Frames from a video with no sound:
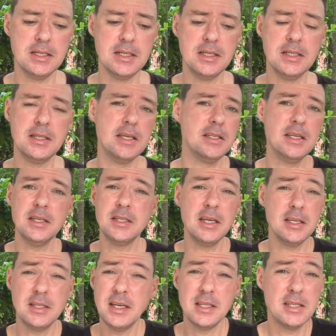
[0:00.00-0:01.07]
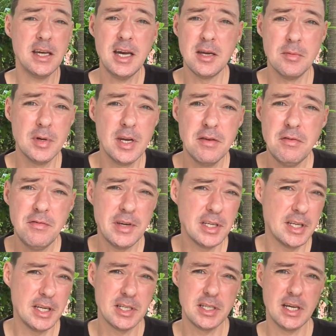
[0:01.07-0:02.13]
It takes time, and everything
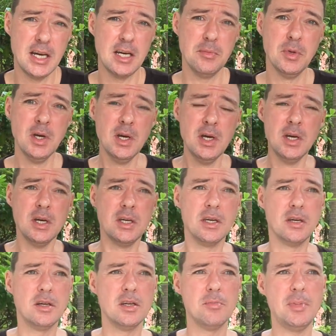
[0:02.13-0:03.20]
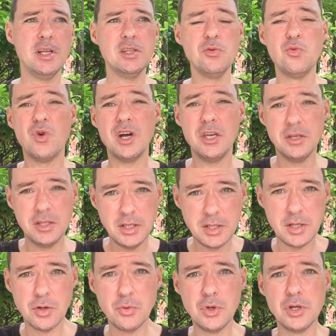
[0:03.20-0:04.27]
takes time. You know, it depends on where you teach in
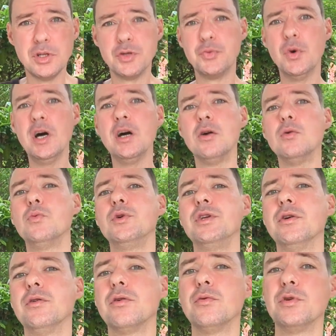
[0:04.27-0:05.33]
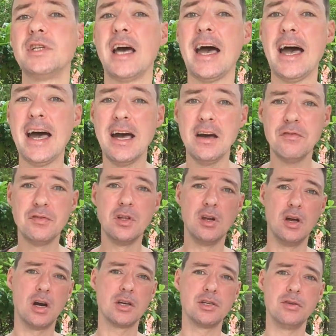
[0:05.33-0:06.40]
the world as well. We don't always have the
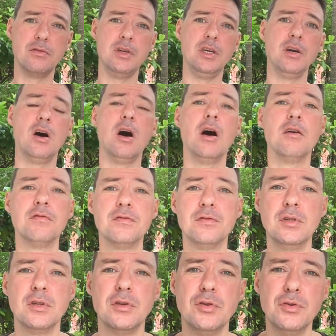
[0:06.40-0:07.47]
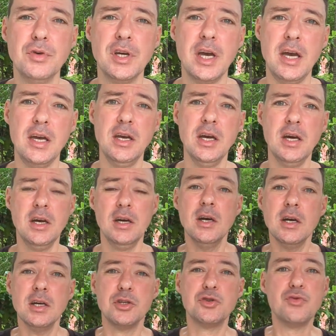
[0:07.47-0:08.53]
luxury of, you know, doing a
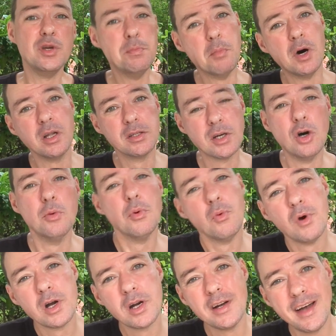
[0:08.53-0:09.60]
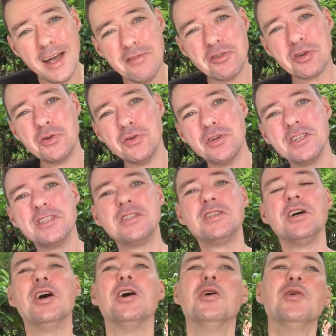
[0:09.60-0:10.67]
3-month open water diver course.
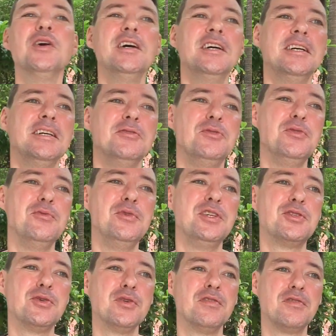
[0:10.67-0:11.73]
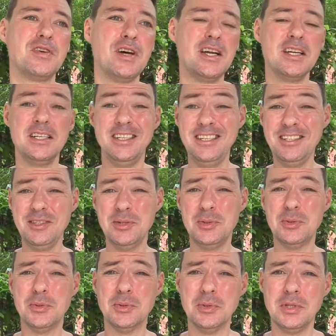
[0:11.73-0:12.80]
So we sort of kind of need
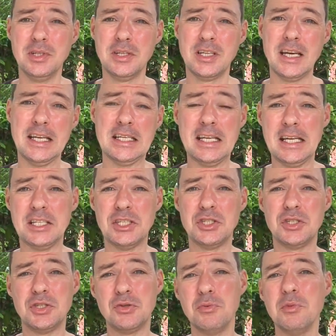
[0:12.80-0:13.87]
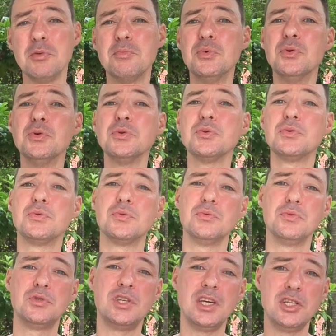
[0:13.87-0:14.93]
to get that swimming pool
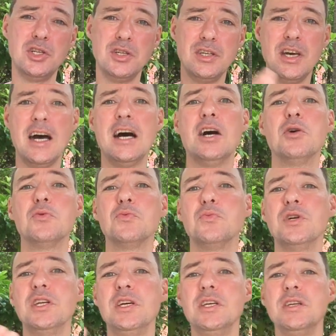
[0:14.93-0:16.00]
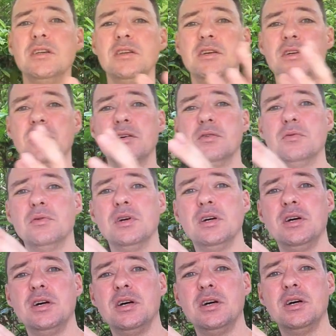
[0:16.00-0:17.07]
session down within, you know,
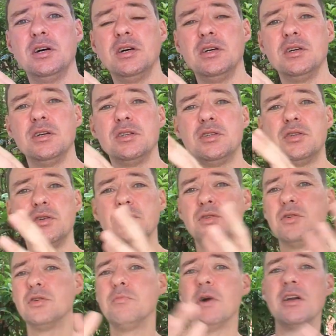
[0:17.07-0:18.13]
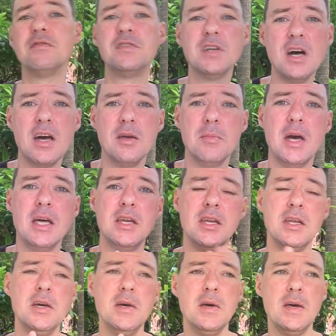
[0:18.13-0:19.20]
a certain amount of time.
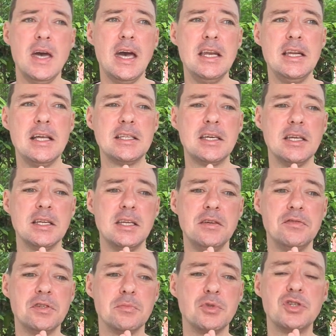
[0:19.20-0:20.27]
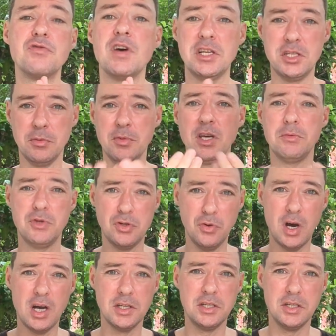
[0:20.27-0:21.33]
And that can give some stress sometimes to
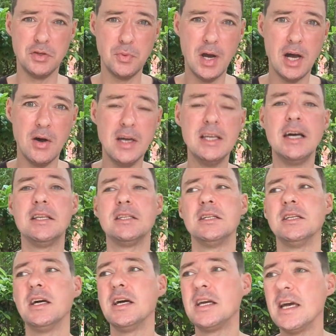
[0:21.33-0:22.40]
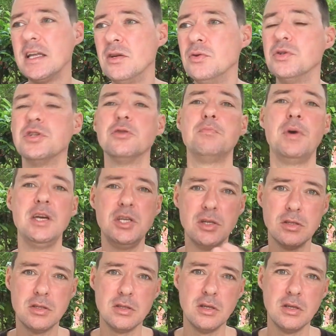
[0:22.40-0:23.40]
us as well. And that, again, loses patience.